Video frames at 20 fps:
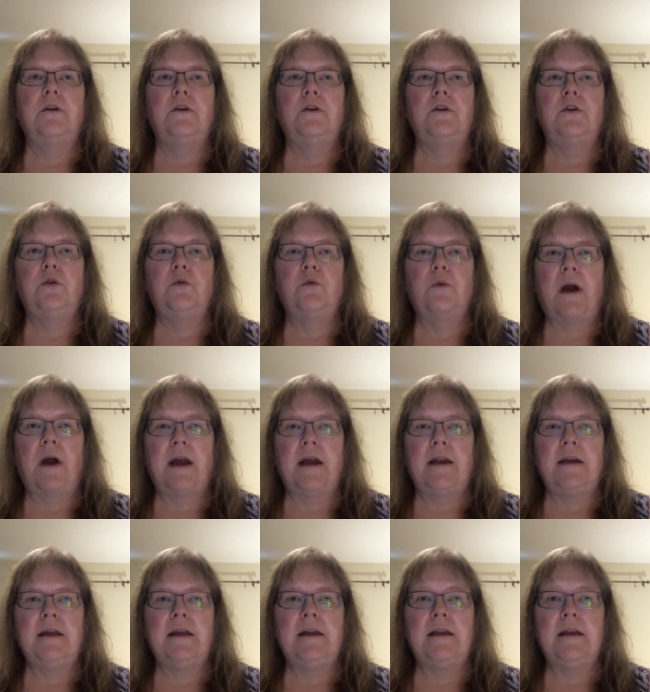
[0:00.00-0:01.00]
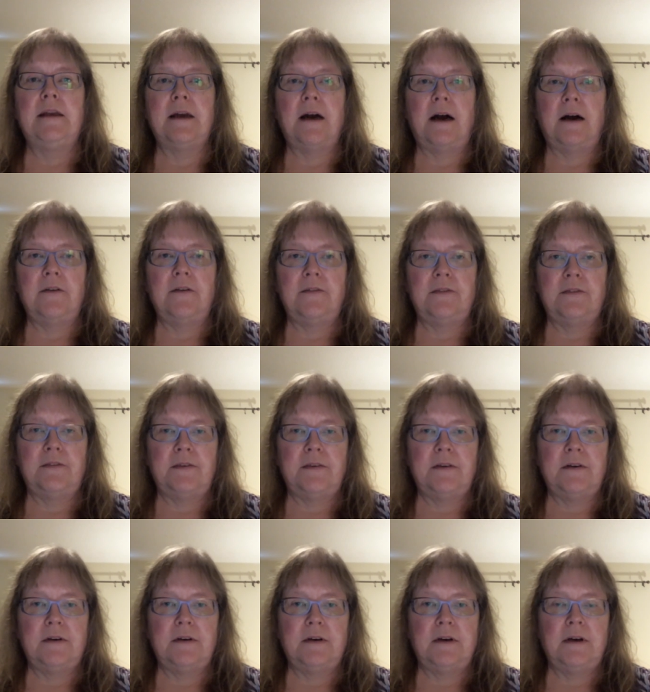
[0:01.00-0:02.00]
you write enough
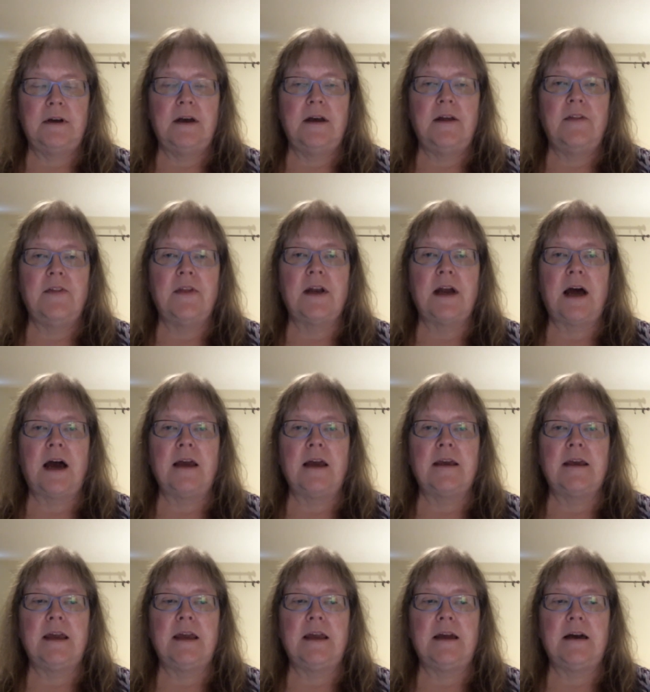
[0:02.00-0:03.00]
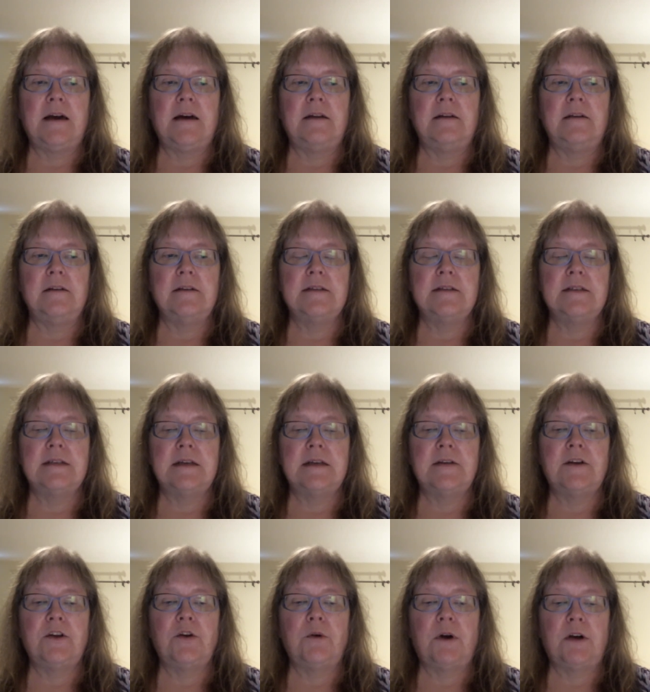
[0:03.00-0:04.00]
that I can see
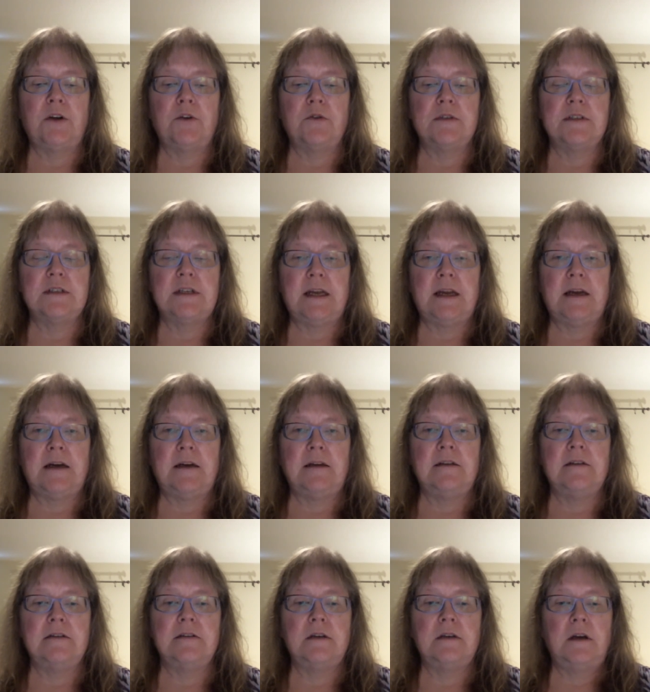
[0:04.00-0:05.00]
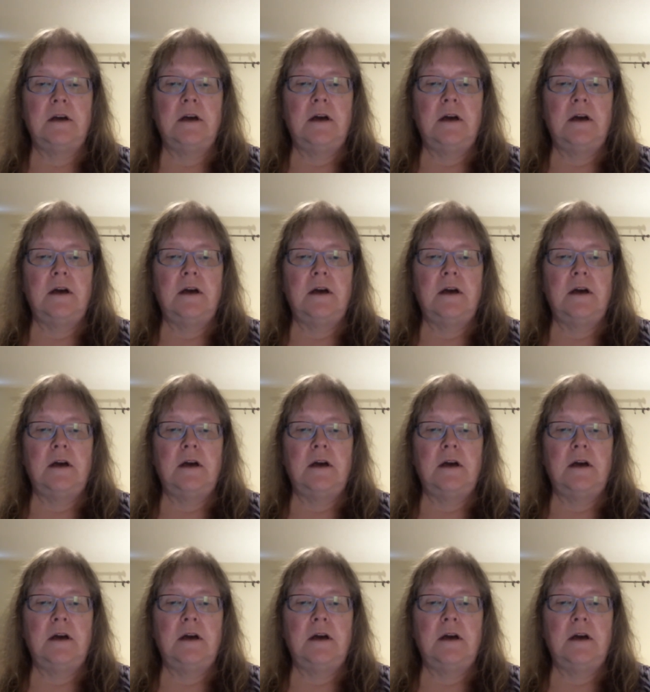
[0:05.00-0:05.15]
that you understand